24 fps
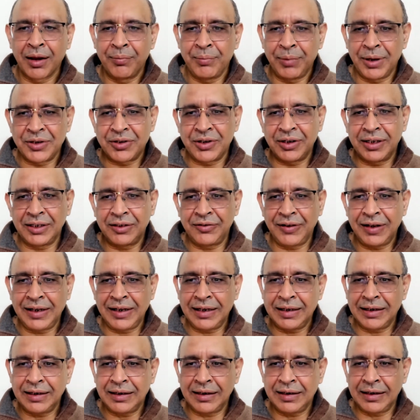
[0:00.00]
Patient is
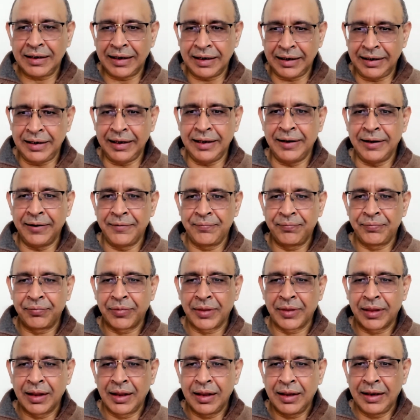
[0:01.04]
feeling giddy,
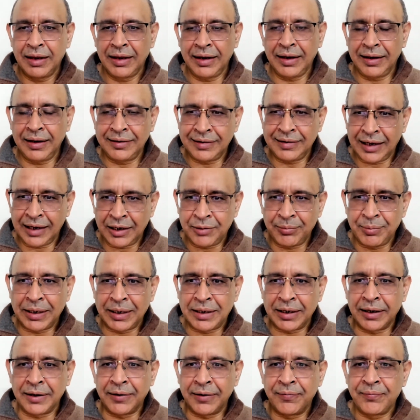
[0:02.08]
is
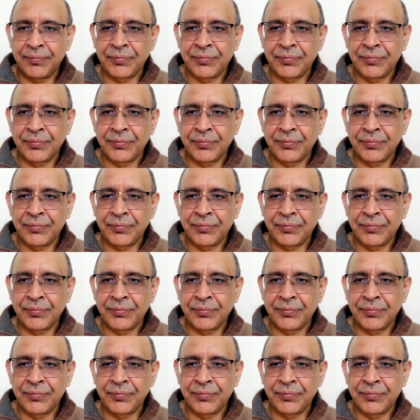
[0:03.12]
admitted.